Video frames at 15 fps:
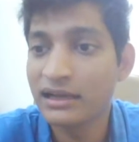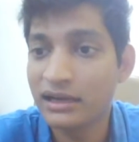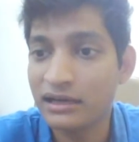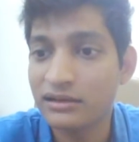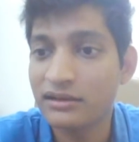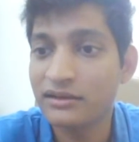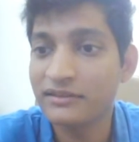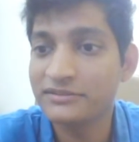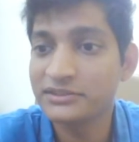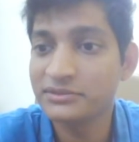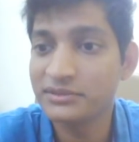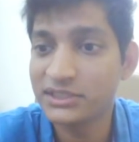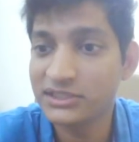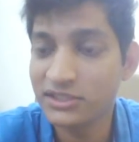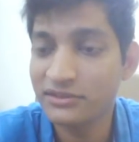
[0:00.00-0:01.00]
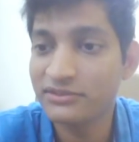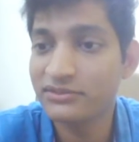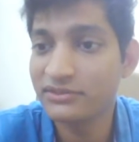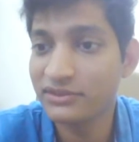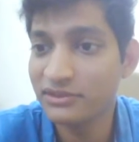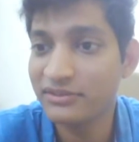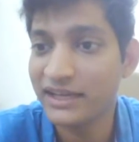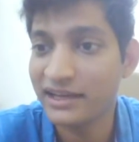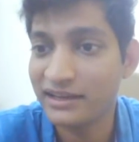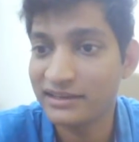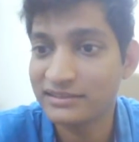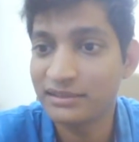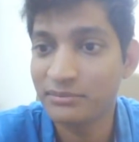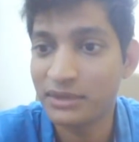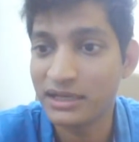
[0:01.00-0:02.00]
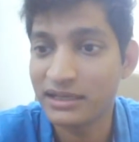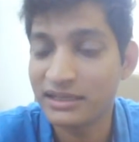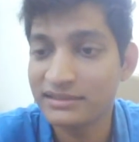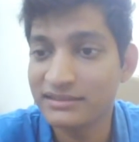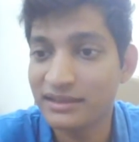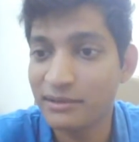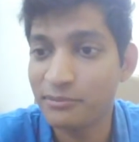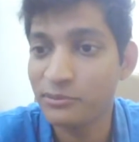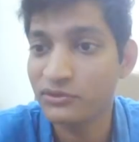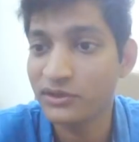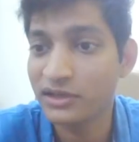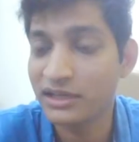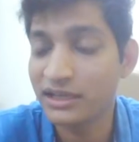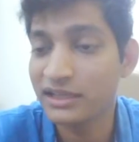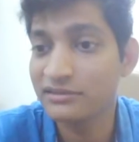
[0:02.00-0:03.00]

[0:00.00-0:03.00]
cut off, switch off the financial markets and move on.